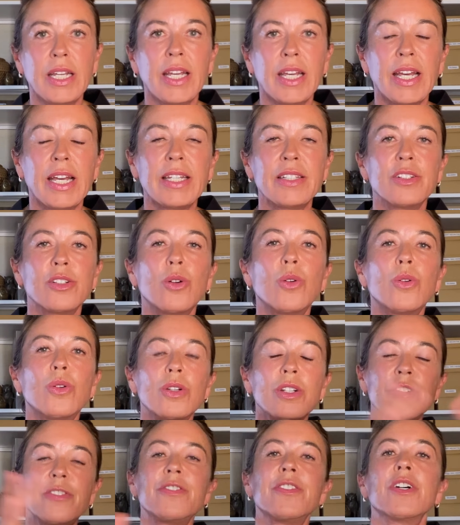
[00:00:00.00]
And all
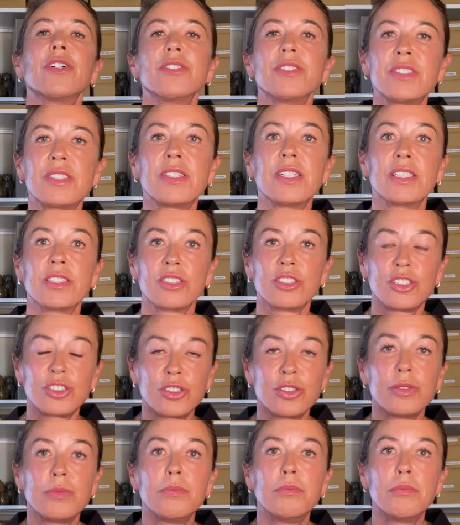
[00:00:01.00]
of those things
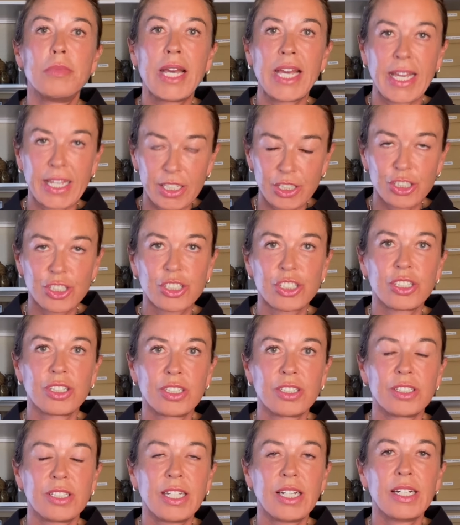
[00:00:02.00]
should match.
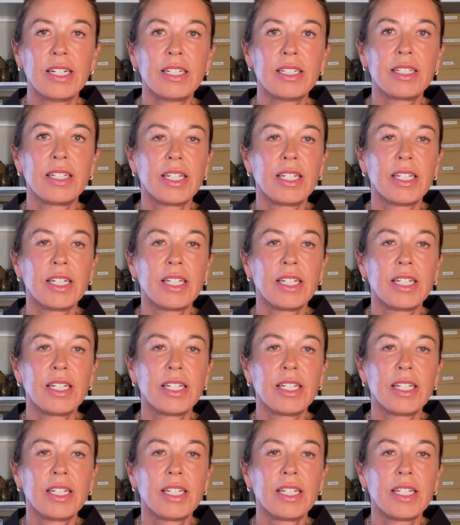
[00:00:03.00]
Yeah.